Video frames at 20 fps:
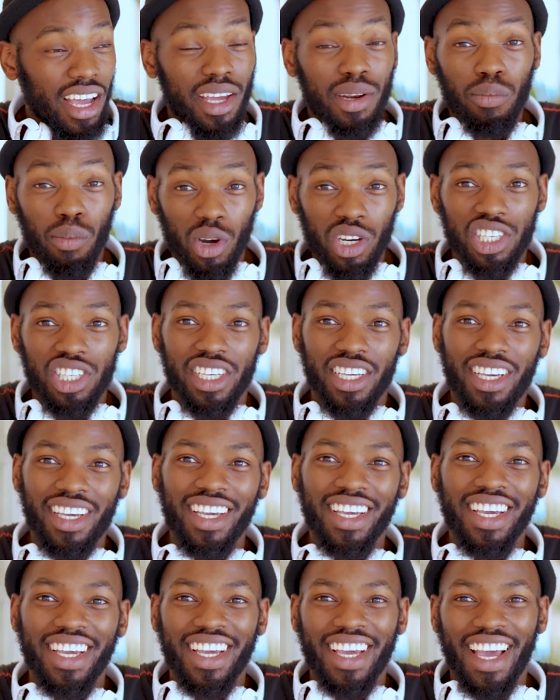in Moshi
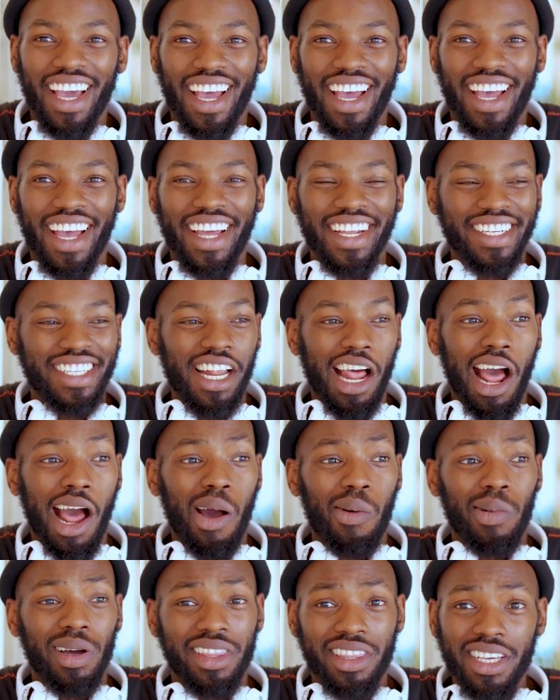and
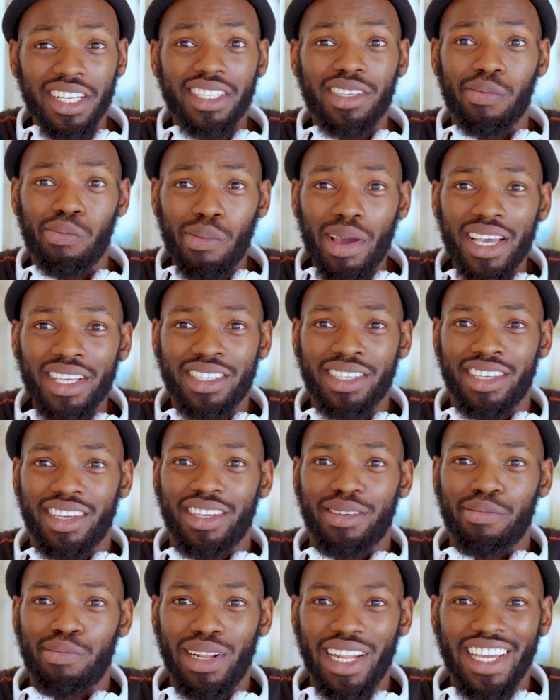I'm at this
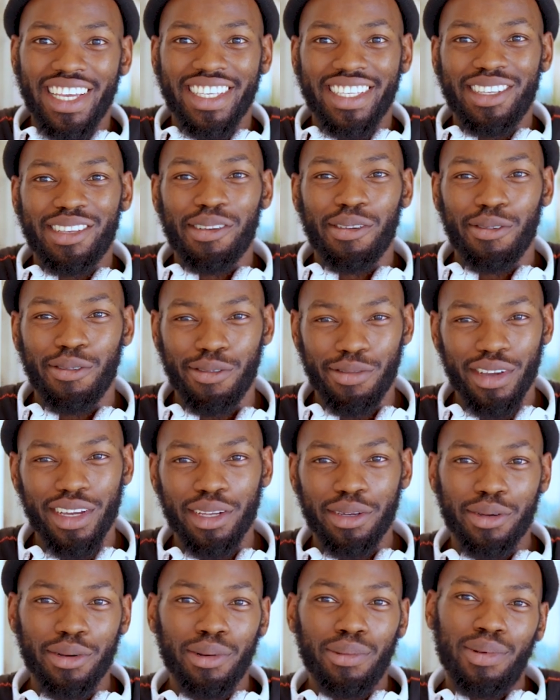amazing place,
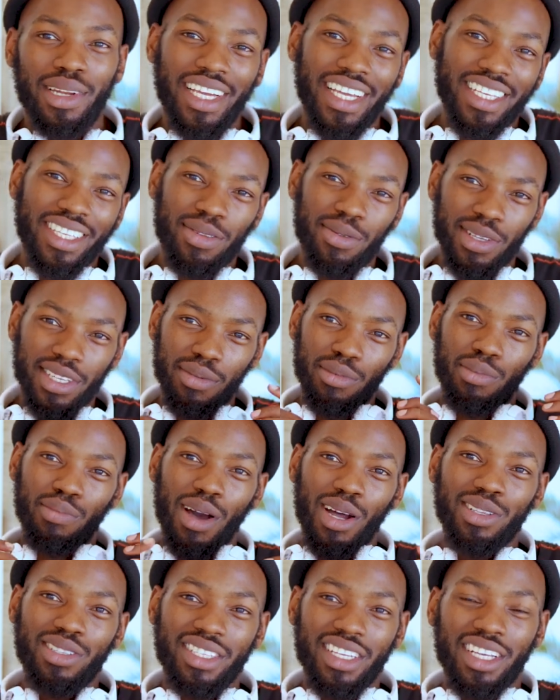very cool place, which I'm
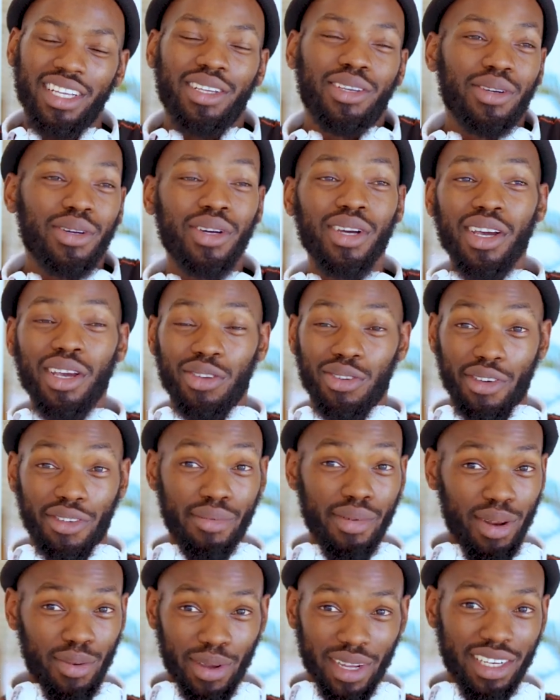about to tell you. You've
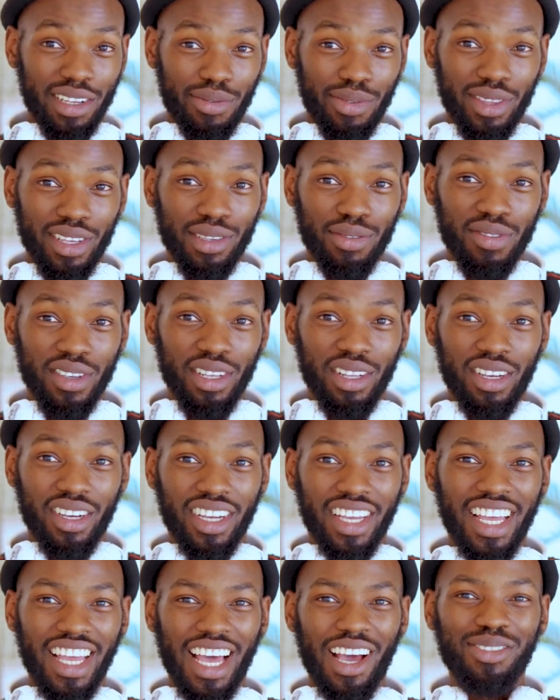been waiting for this
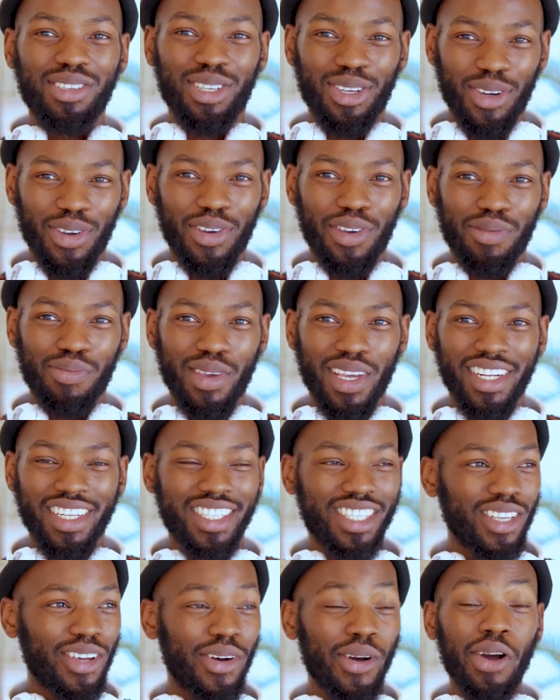vlog, I'm sure you've been.
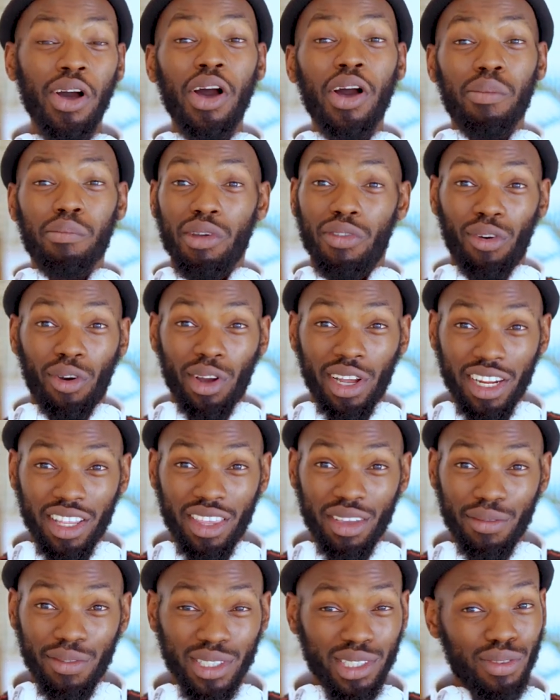So before
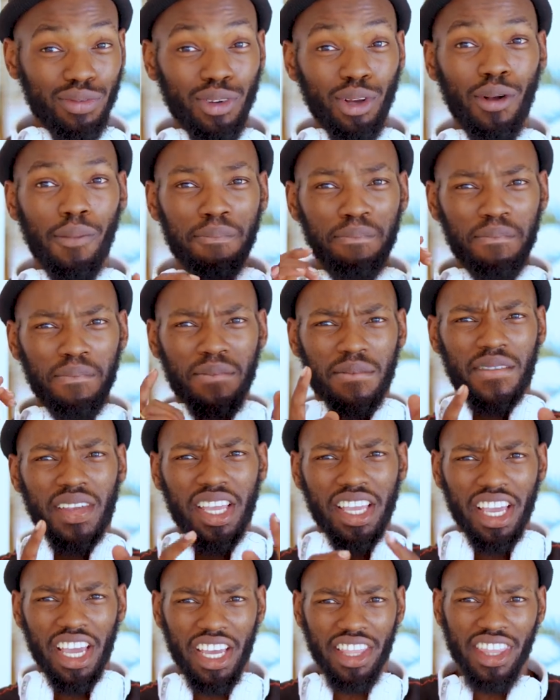anything, first of all,
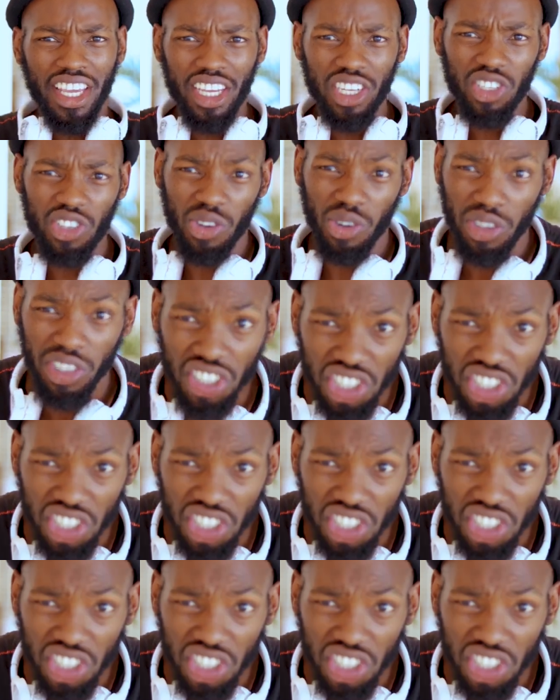hit the intro.